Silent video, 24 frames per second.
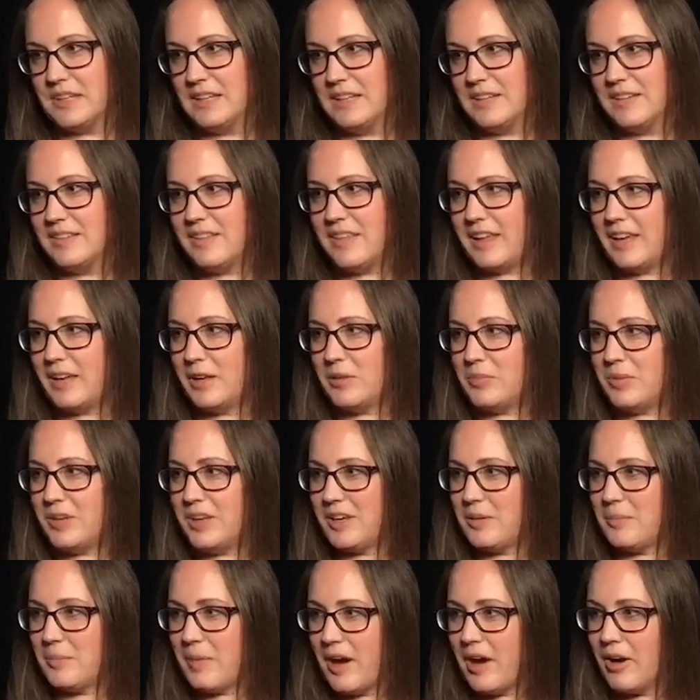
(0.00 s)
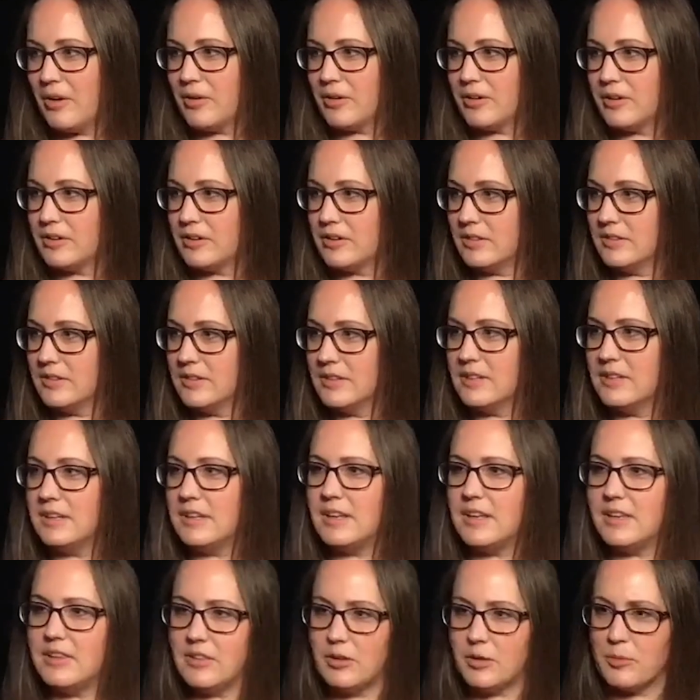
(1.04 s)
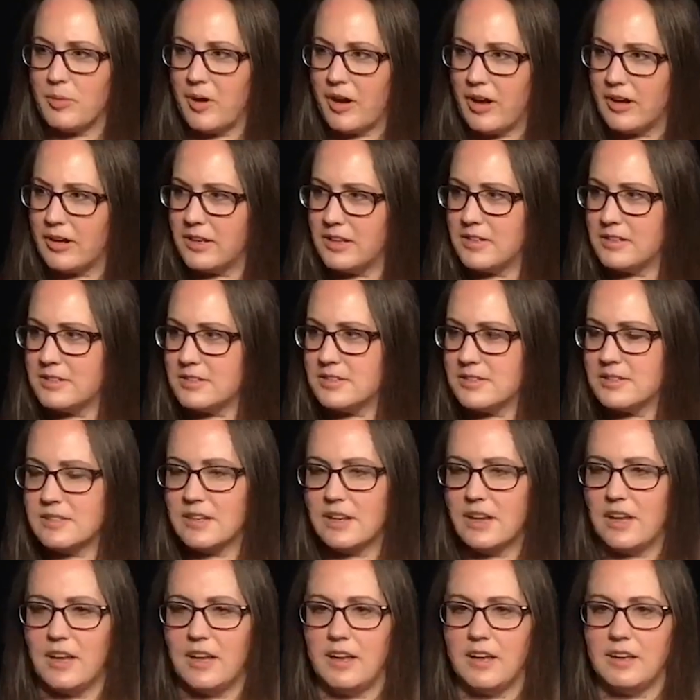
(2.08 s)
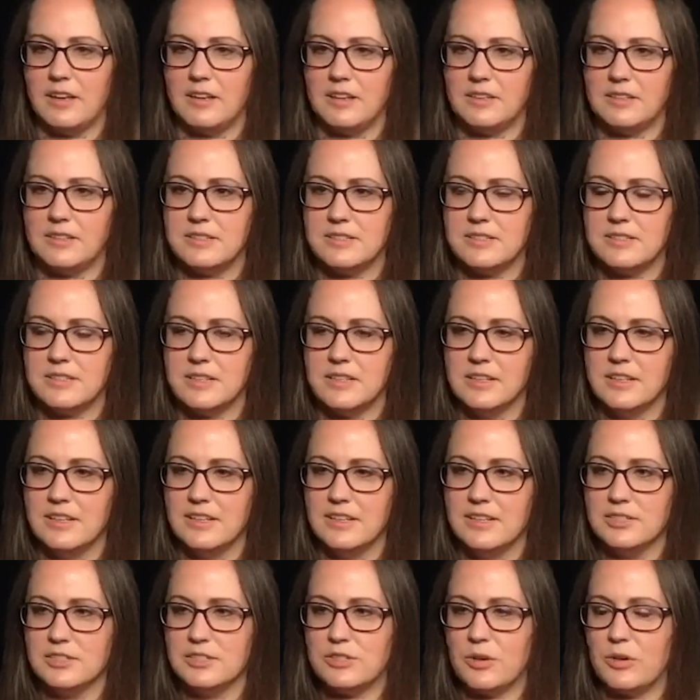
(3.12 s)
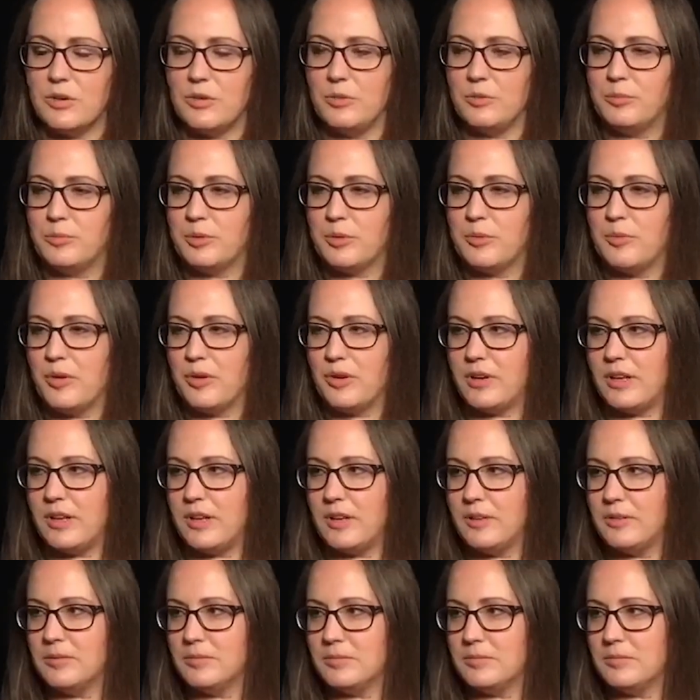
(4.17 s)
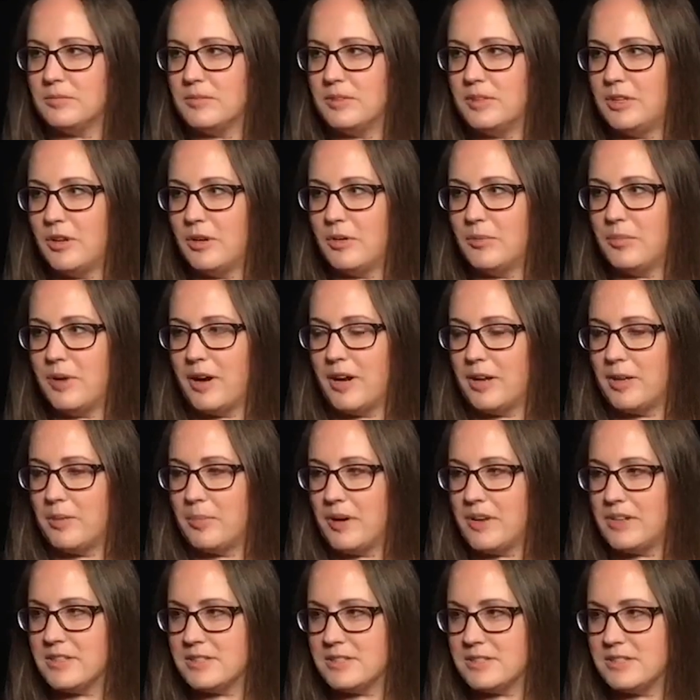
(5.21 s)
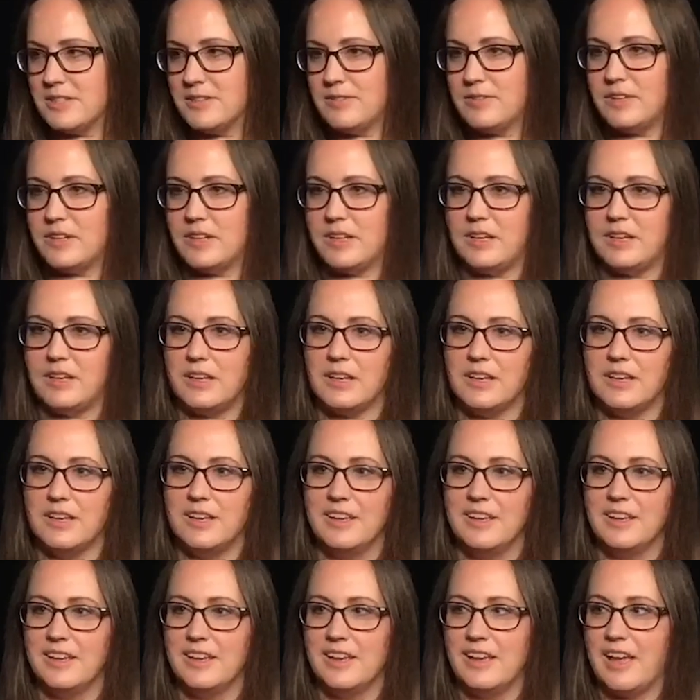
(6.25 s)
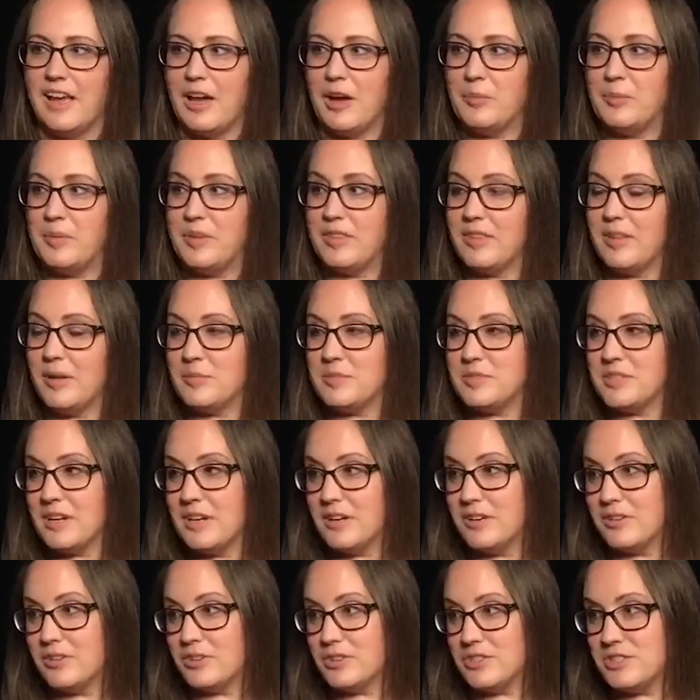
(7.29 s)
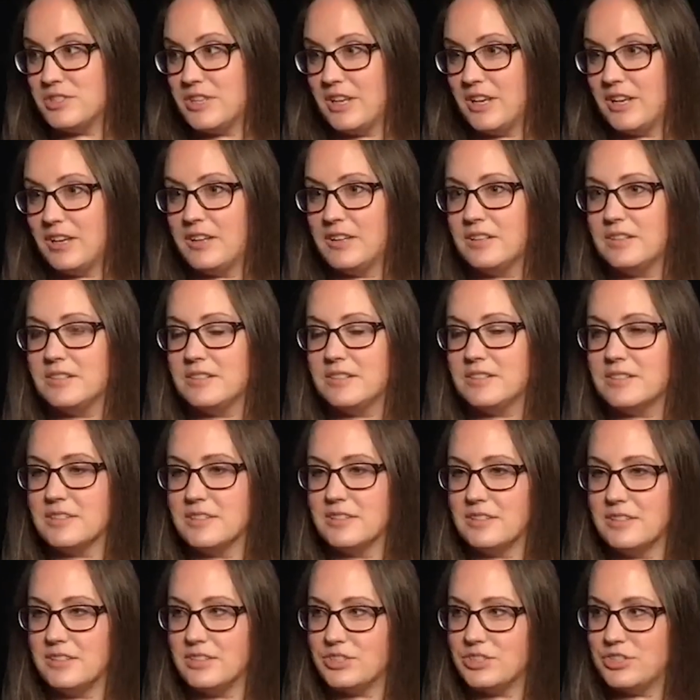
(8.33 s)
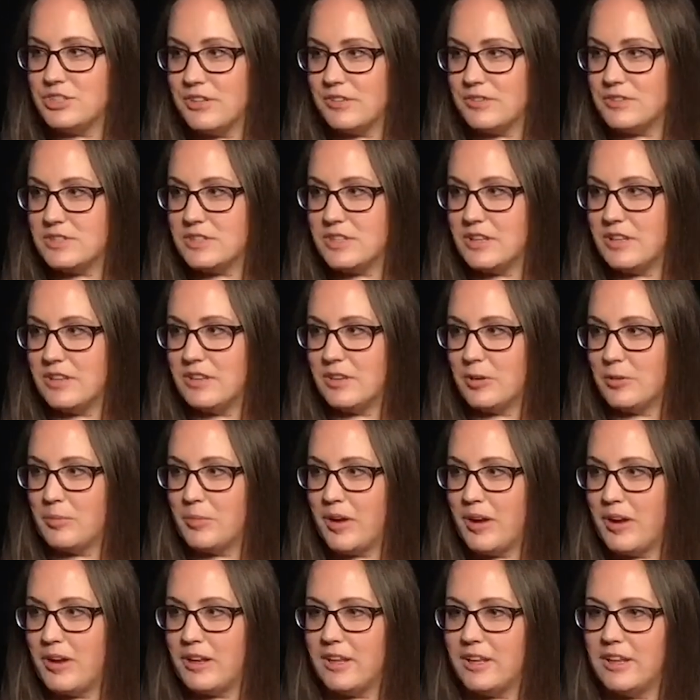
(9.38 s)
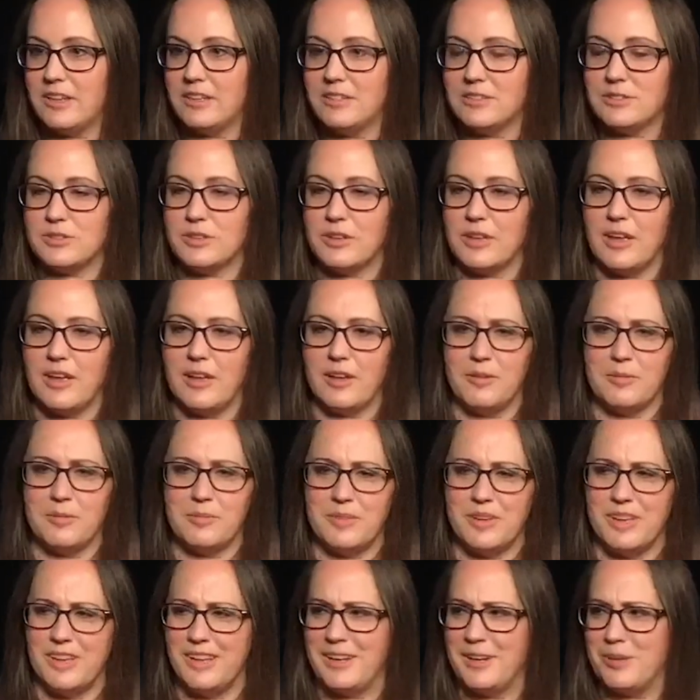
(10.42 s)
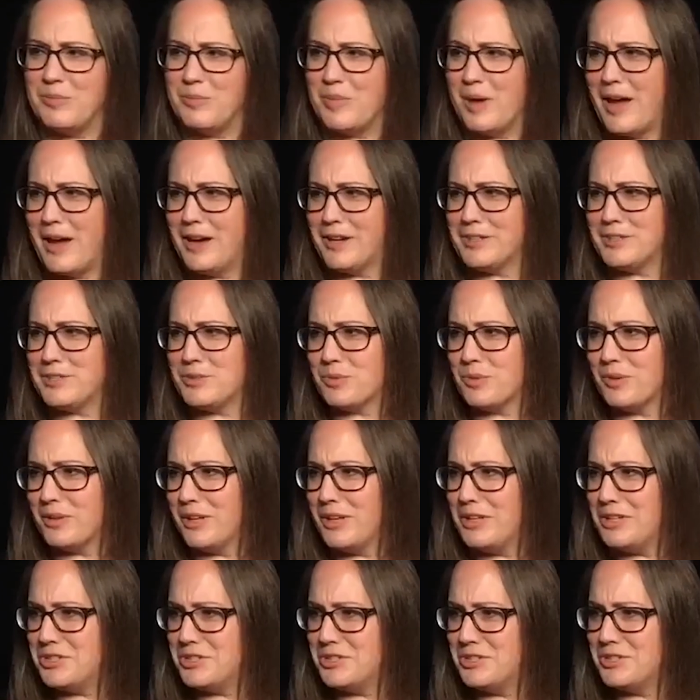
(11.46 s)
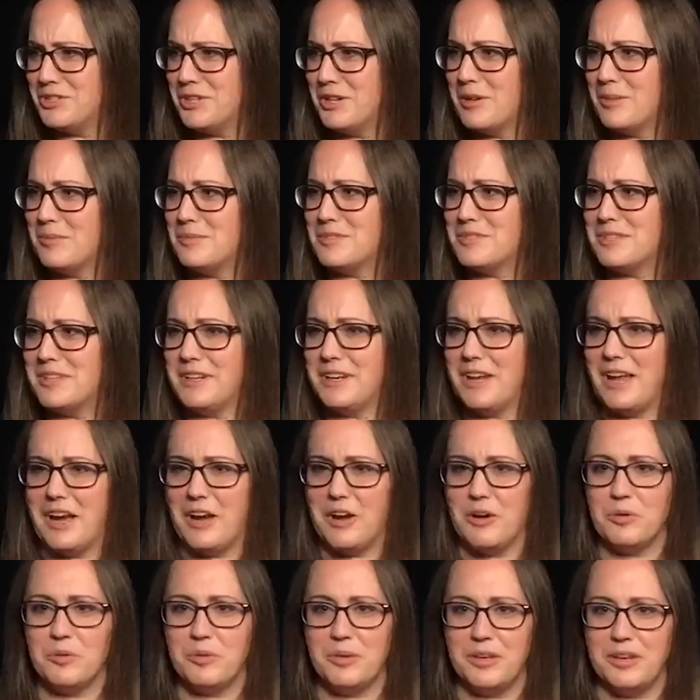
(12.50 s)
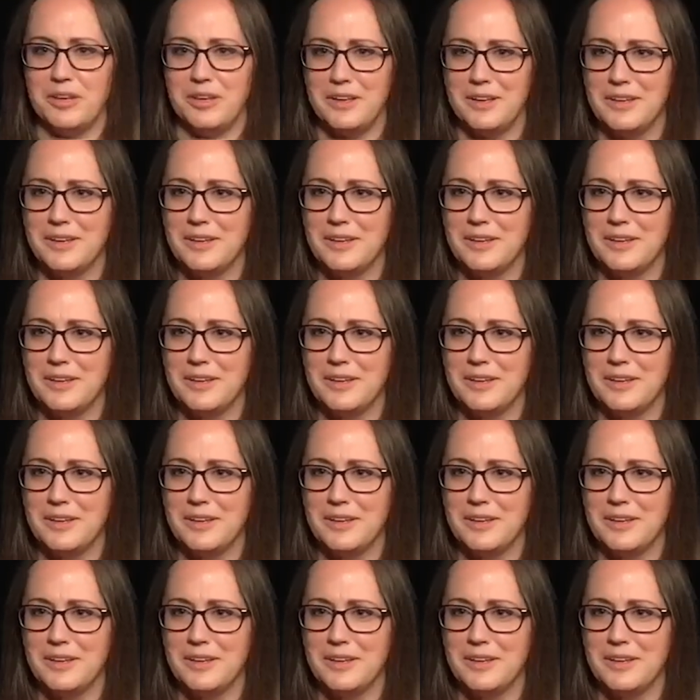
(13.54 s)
they can be empowered in their bodies. And so promoting, body positivity, helping them to understand the shifts in their body. So, it impacts relationships and how we